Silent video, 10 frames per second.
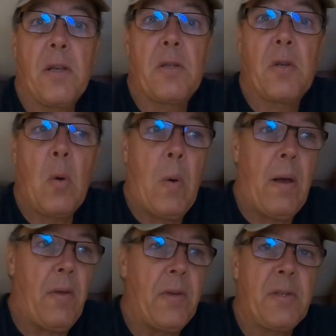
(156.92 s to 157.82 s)
so
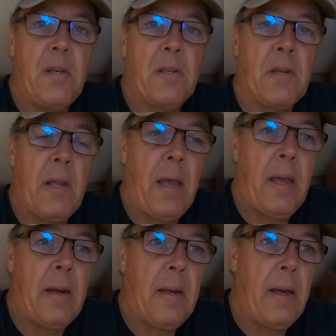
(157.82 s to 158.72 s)
well this season,
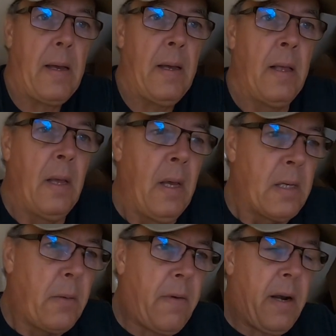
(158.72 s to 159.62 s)
and
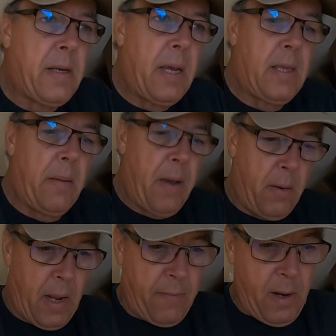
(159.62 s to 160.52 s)
so we've got to take them
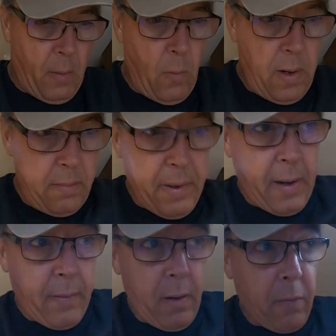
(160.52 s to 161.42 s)
out. I've got one
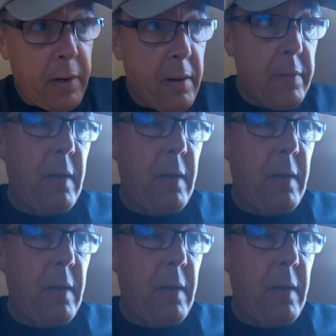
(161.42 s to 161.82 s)
battery over here in the